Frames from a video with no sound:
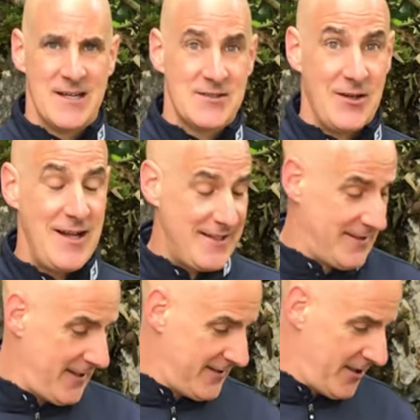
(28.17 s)
So let's
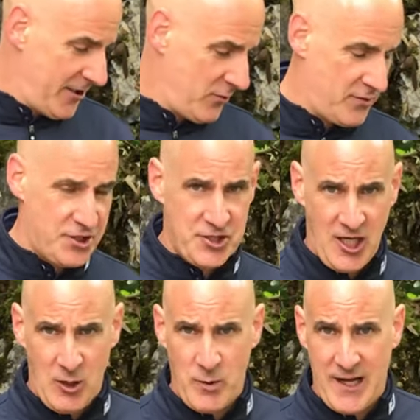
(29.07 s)
get started,
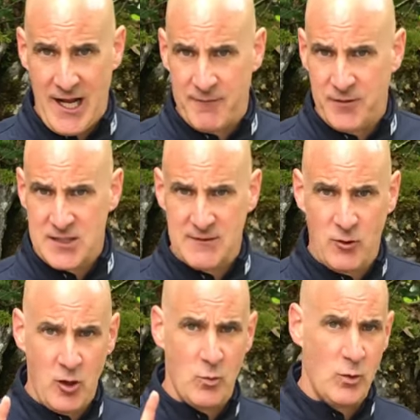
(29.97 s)
shall we? And first of
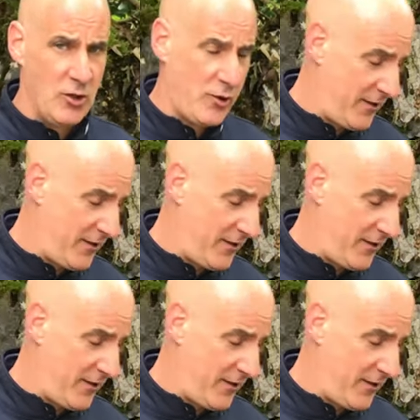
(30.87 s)
all, we'll look